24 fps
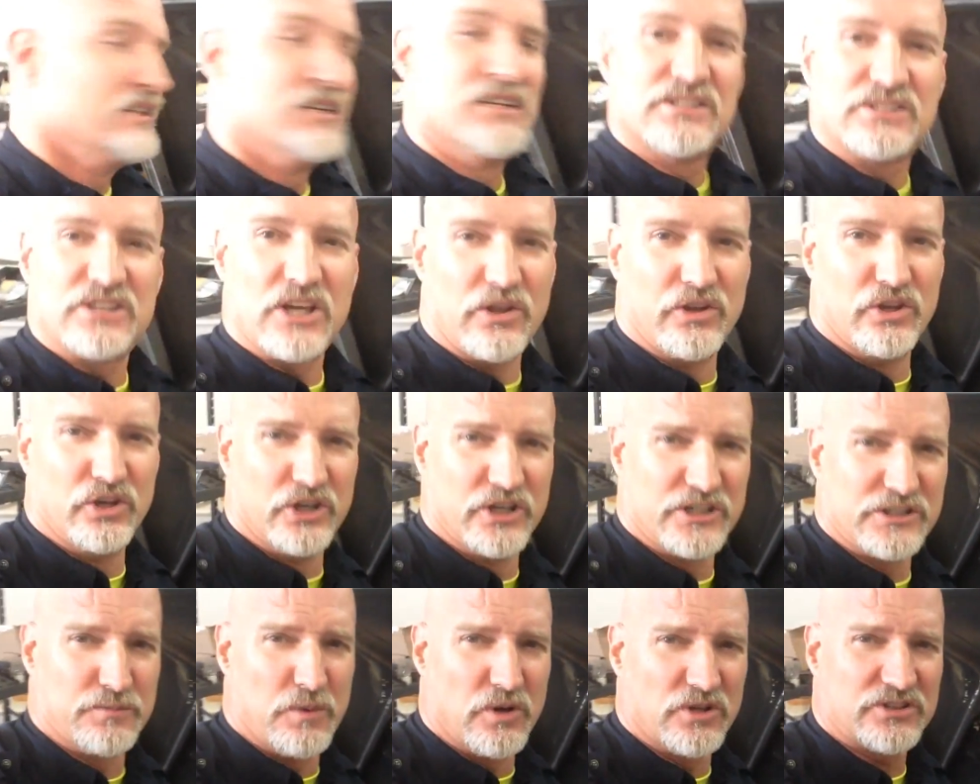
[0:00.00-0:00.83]
so the
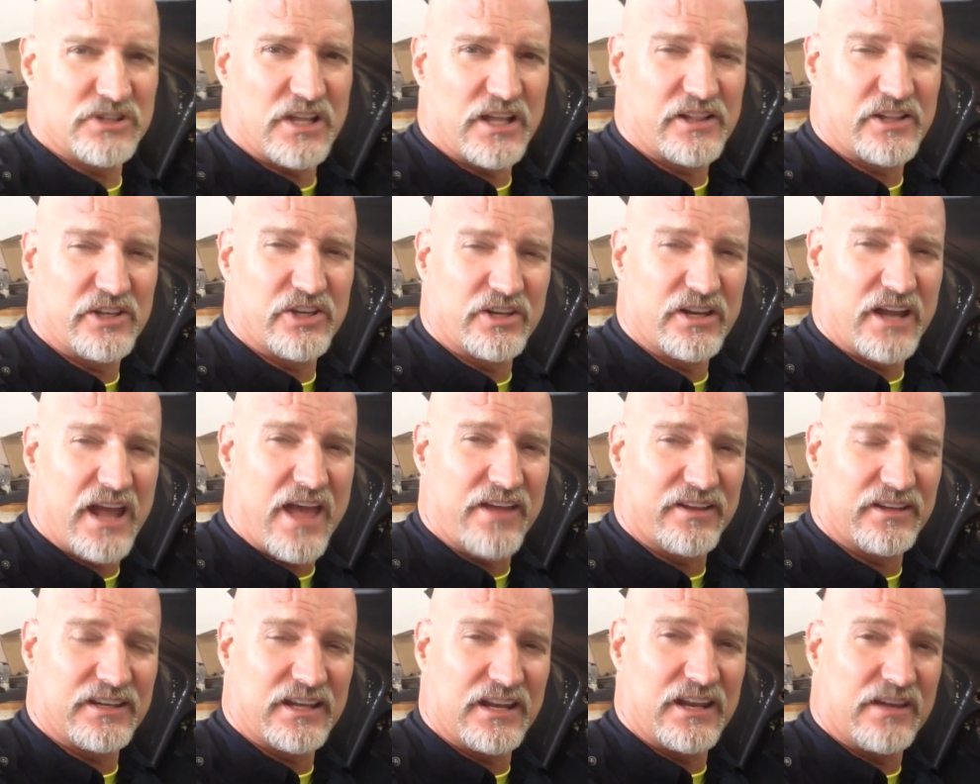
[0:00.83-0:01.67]
hood's most likely going
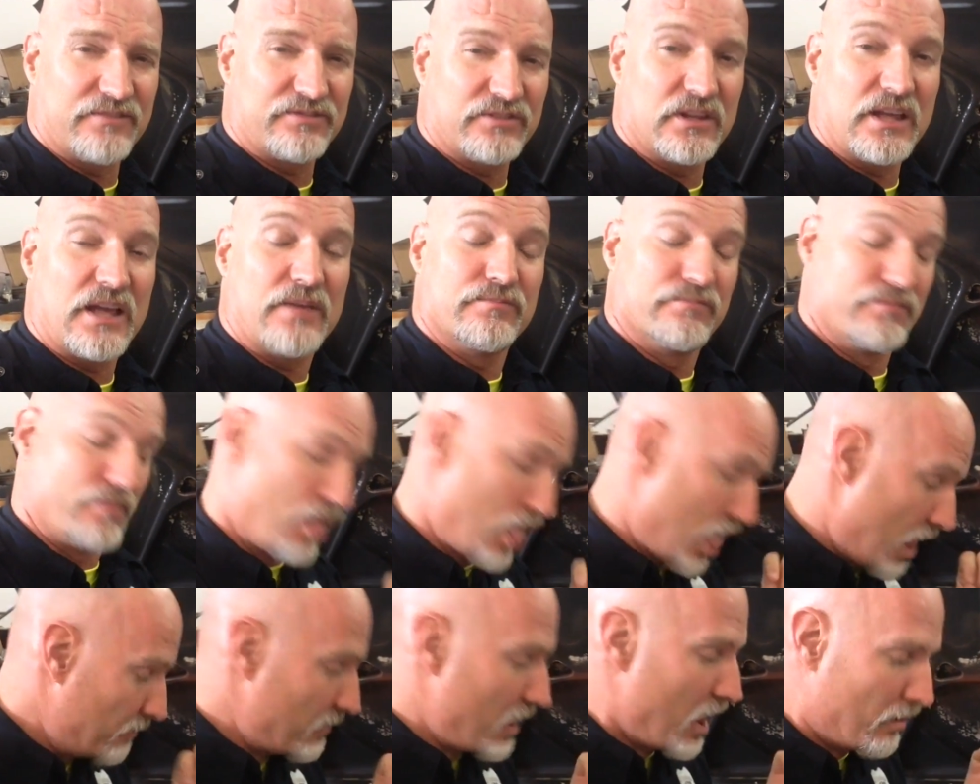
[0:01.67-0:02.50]
to get a
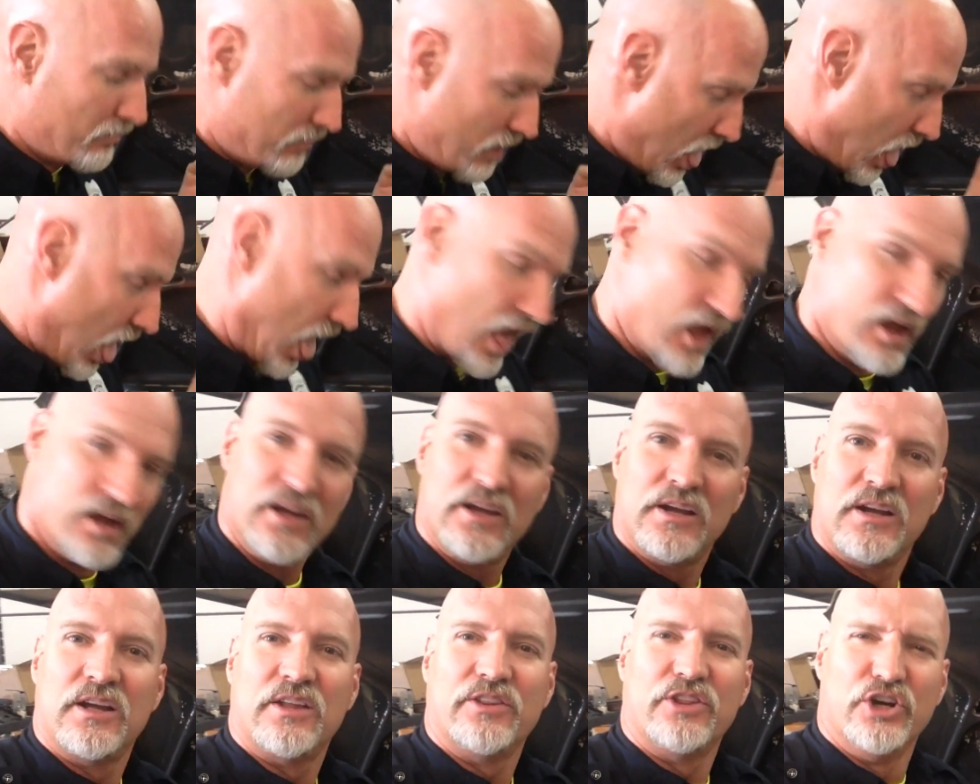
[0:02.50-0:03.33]
blah, blah, blah.
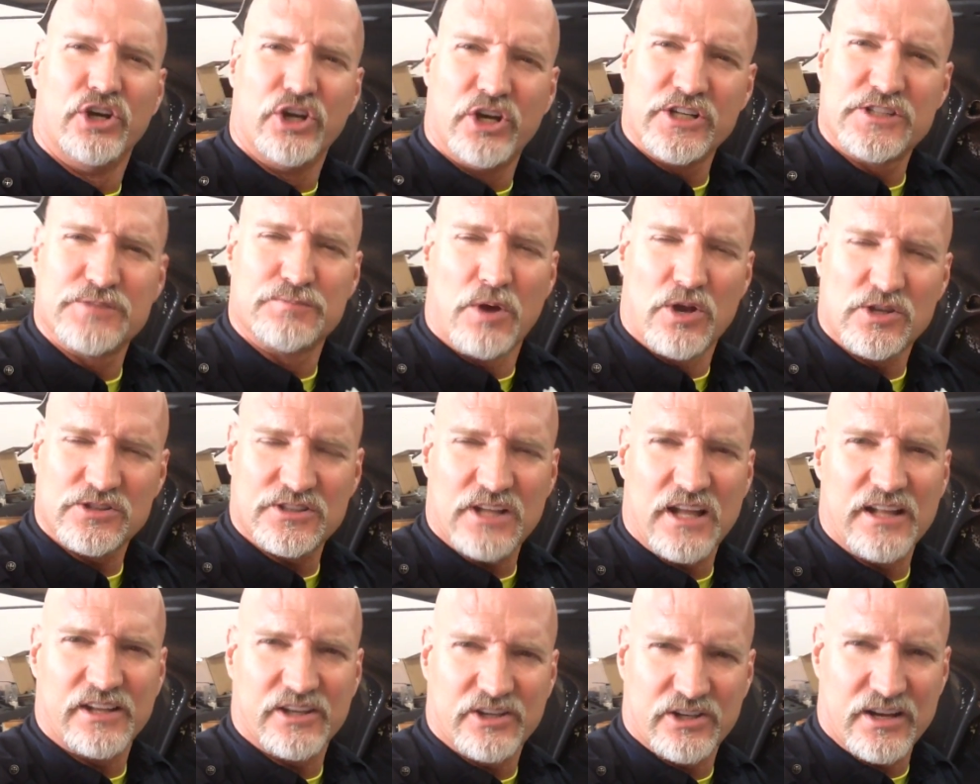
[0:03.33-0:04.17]
The hood's most
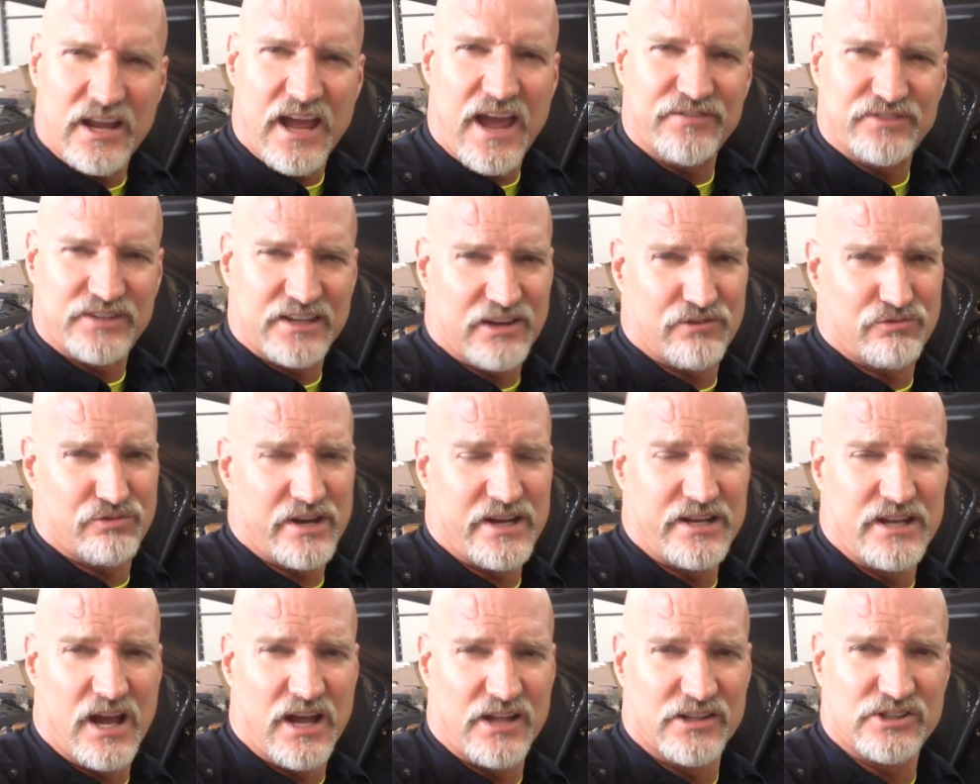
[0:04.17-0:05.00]
likely going to have to get
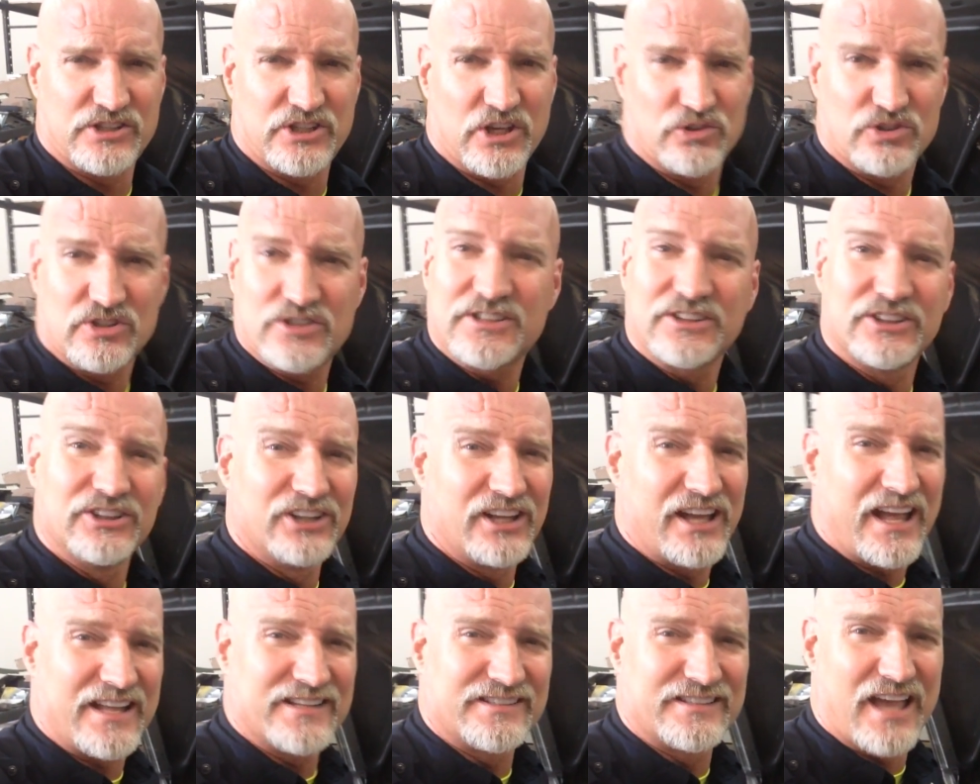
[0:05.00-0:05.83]
redone. So just a
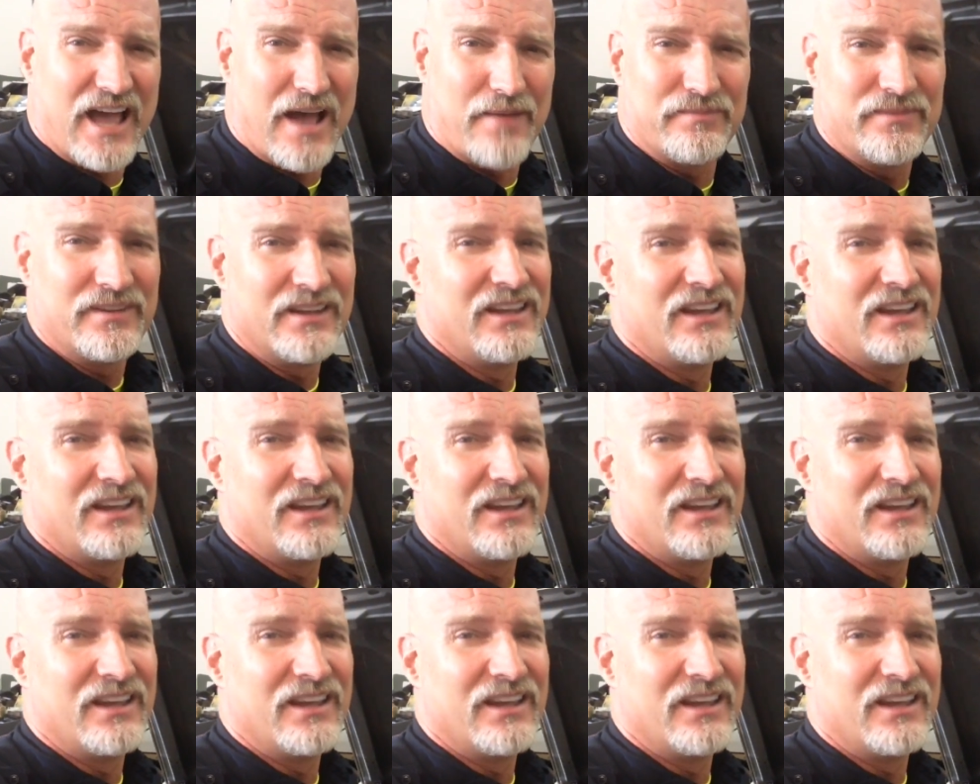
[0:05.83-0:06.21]
little heads up.